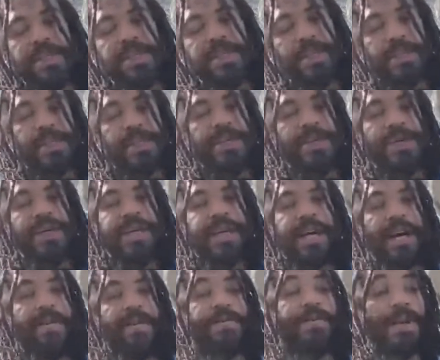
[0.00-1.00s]
listen to your
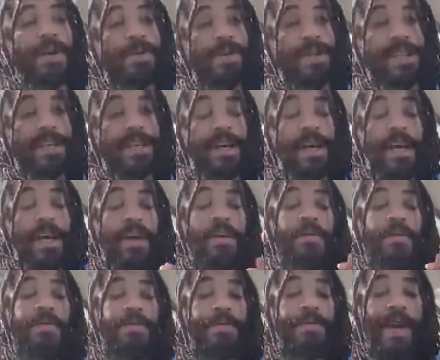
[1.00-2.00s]
gut frequency.
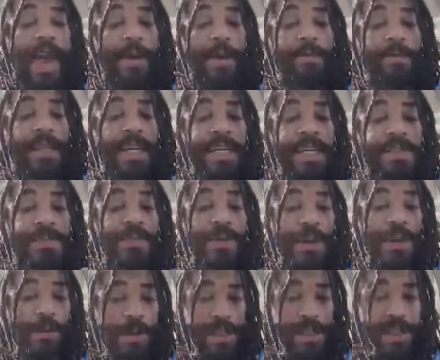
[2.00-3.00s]
Family is
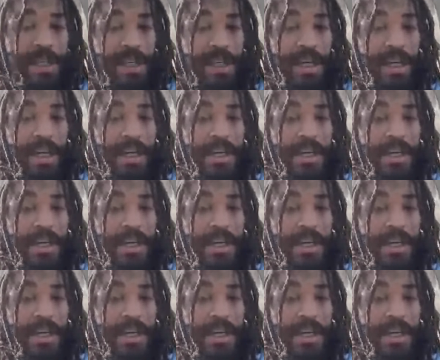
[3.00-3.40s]
frequency.